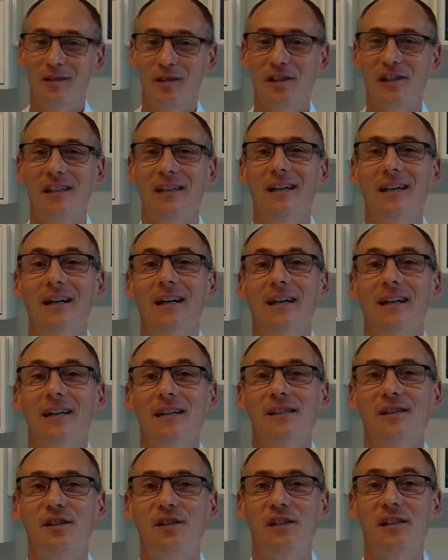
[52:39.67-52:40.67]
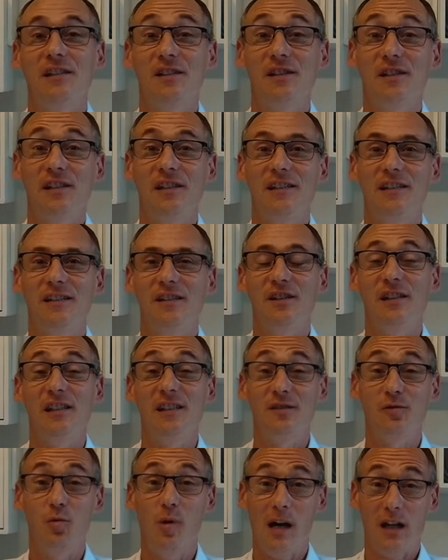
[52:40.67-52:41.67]
Oh,
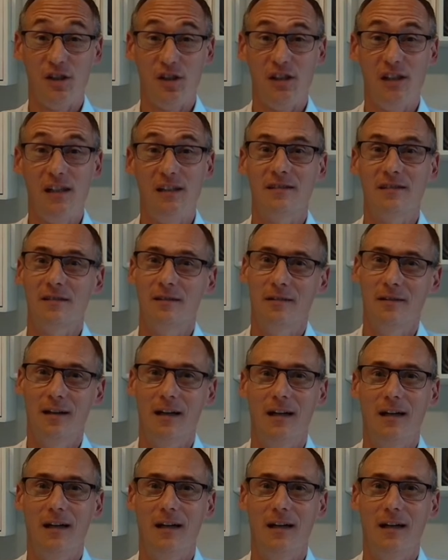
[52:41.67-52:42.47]
she's watching, so